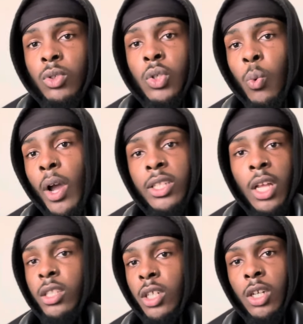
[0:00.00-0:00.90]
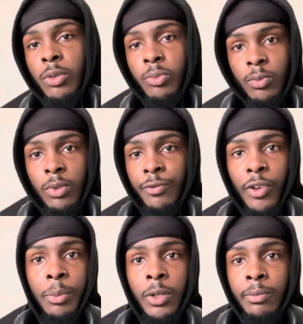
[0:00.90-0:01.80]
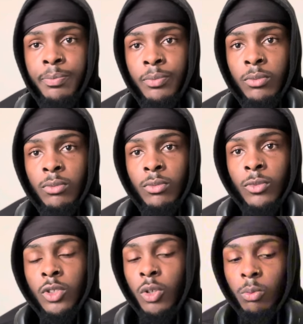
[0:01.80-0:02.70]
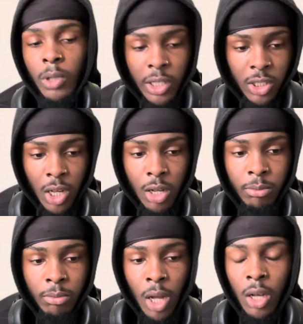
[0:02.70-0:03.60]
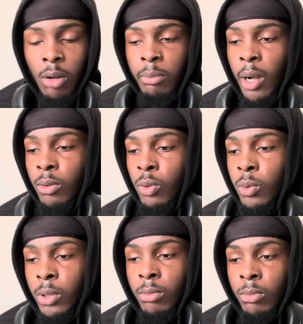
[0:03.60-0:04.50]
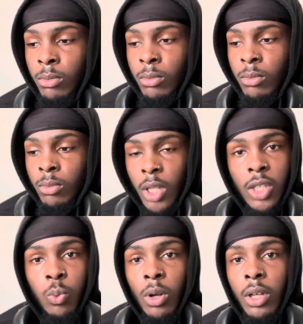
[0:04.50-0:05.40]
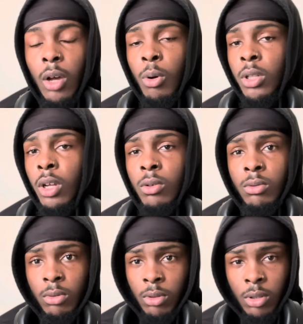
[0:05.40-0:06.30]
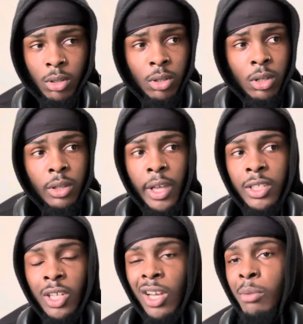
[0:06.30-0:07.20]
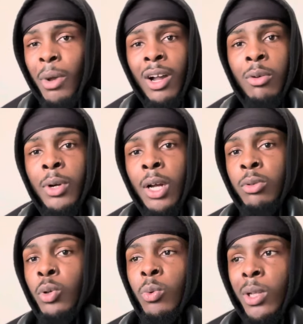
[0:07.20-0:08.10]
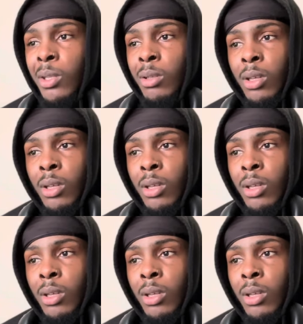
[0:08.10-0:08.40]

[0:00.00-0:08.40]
twice that time. You feel me? So next time I come around doing this workout, I know. Next time I come around doing